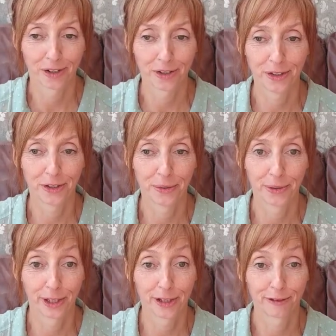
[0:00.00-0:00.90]
you
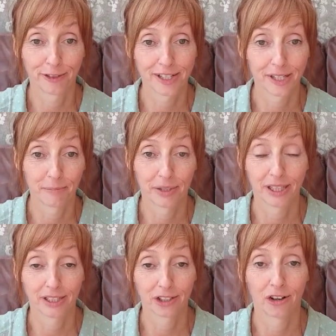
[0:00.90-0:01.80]
will have seen
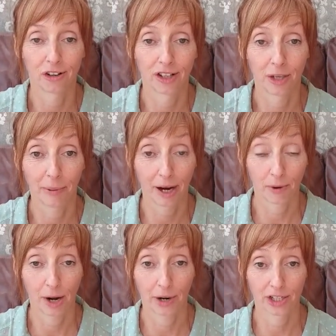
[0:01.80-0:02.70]
me talking about
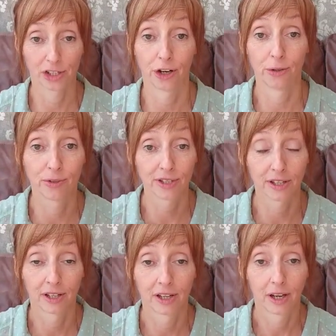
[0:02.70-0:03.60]
how I chose
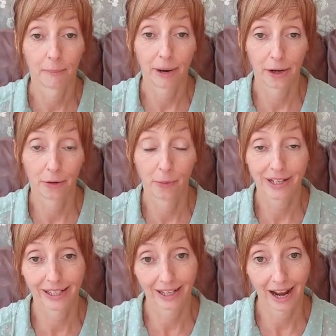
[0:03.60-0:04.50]
my own
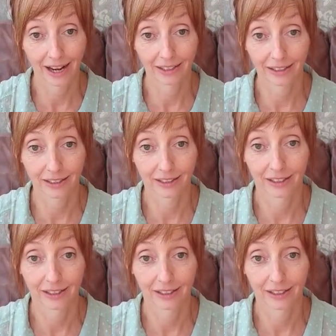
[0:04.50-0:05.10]
wedding cake